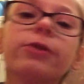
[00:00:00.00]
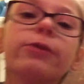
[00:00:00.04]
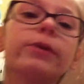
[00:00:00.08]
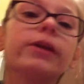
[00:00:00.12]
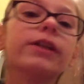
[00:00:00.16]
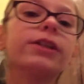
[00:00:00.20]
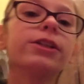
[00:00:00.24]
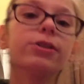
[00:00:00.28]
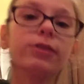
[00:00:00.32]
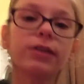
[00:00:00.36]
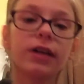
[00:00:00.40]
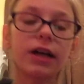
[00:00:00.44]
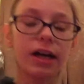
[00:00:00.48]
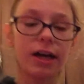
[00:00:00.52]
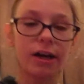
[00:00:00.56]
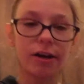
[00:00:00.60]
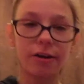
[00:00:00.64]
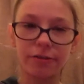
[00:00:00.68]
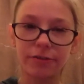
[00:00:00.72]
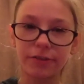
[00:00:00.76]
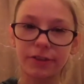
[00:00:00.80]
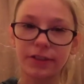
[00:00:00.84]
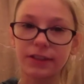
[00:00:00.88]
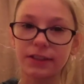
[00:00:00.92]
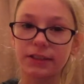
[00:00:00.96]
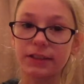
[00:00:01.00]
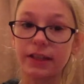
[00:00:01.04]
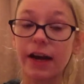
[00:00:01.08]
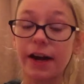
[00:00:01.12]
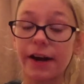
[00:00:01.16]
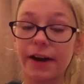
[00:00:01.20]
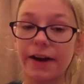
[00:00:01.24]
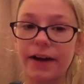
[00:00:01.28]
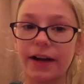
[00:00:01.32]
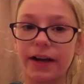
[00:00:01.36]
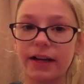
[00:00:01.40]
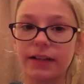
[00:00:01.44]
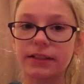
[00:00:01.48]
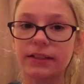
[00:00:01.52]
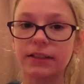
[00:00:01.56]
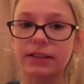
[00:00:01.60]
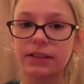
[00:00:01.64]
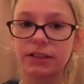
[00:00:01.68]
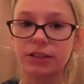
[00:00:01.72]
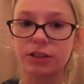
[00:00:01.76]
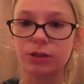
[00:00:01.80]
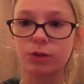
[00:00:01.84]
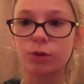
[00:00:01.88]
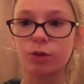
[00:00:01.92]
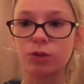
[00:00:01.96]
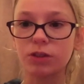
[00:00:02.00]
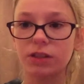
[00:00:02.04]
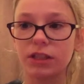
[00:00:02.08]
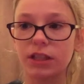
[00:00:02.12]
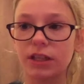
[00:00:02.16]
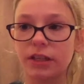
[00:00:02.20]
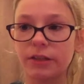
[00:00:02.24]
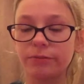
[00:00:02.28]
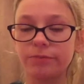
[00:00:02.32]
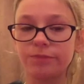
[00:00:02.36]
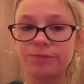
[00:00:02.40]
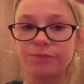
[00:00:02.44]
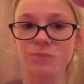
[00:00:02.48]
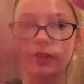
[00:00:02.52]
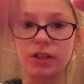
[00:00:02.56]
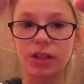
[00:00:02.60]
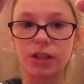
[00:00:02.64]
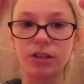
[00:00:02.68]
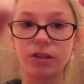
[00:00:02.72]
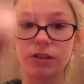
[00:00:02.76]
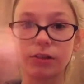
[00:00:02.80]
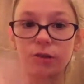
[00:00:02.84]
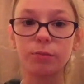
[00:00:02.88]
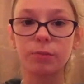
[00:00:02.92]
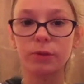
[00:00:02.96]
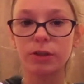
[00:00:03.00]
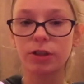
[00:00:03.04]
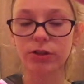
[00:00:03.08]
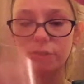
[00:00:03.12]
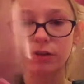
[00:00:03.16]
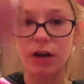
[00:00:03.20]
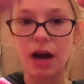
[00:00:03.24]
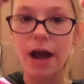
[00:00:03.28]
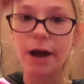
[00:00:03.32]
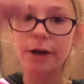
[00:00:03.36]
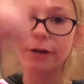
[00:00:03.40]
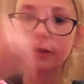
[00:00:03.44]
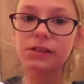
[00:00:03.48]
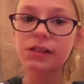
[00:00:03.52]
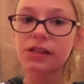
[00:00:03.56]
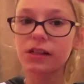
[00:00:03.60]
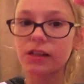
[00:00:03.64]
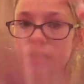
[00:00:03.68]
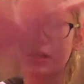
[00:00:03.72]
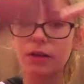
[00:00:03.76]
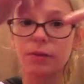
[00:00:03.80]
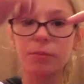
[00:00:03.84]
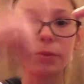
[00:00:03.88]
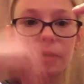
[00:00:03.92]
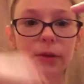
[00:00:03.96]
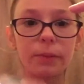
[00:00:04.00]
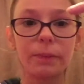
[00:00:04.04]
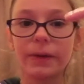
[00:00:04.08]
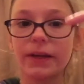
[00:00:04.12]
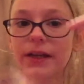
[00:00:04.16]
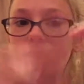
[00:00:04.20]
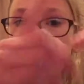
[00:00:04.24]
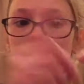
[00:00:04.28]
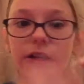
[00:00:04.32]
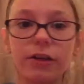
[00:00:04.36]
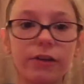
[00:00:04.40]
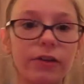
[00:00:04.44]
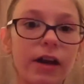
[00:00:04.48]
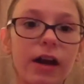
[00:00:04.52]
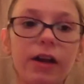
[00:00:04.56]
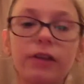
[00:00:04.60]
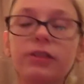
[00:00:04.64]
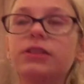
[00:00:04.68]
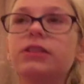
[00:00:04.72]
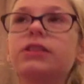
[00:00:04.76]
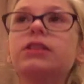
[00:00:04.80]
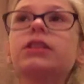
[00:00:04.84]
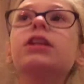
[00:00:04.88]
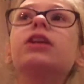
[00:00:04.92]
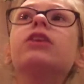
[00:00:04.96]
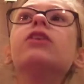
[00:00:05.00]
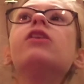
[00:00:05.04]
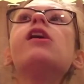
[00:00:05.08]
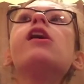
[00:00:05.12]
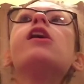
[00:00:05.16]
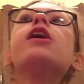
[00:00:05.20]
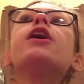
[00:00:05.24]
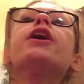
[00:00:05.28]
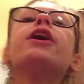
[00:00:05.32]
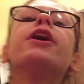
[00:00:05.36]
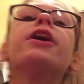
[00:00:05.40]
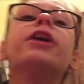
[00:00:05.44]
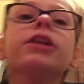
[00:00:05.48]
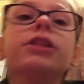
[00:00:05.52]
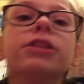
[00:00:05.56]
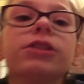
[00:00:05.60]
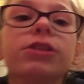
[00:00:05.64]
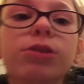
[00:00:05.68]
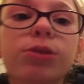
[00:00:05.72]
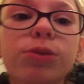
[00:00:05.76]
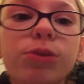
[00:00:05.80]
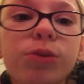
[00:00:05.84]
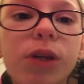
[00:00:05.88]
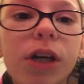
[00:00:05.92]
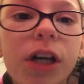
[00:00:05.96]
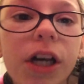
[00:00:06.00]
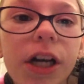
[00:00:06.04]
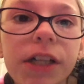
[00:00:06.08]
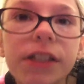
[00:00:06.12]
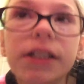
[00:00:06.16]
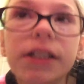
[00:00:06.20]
when you have it tied and you're holding it, you loop it around, keep looping it around until you are